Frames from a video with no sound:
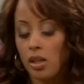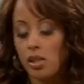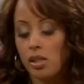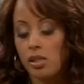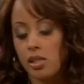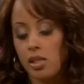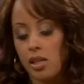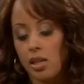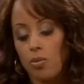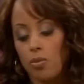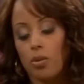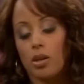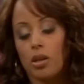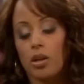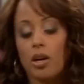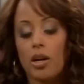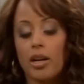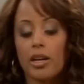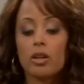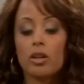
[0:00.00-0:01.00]
See, we're
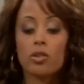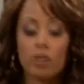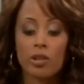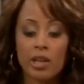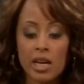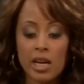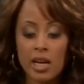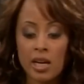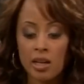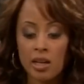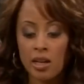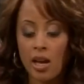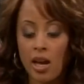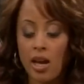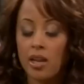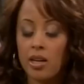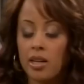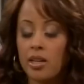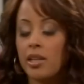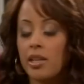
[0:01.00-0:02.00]
going green,
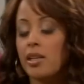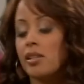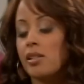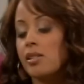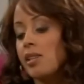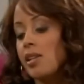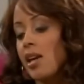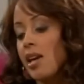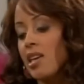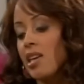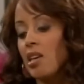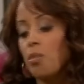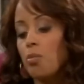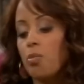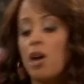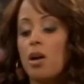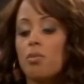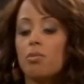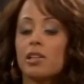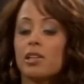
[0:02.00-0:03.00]
and Nick is taking
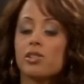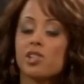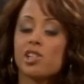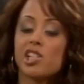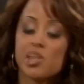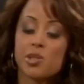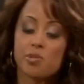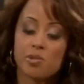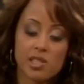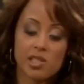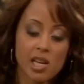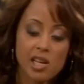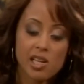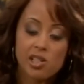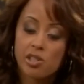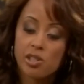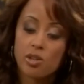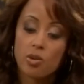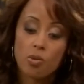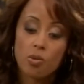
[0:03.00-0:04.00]
public
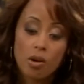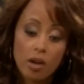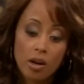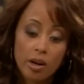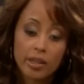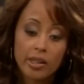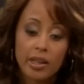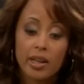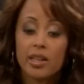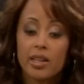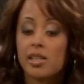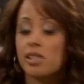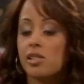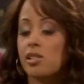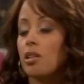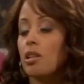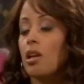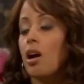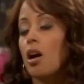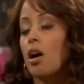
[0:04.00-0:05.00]
transportation to work, and
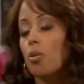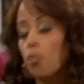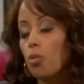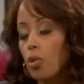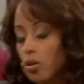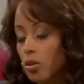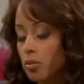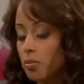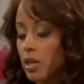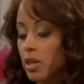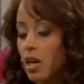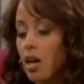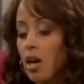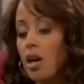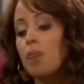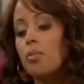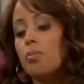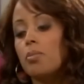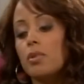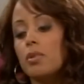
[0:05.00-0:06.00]
his alarm woke me
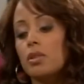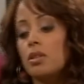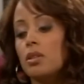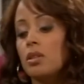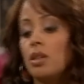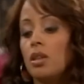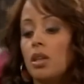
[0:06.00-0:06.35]
up. And,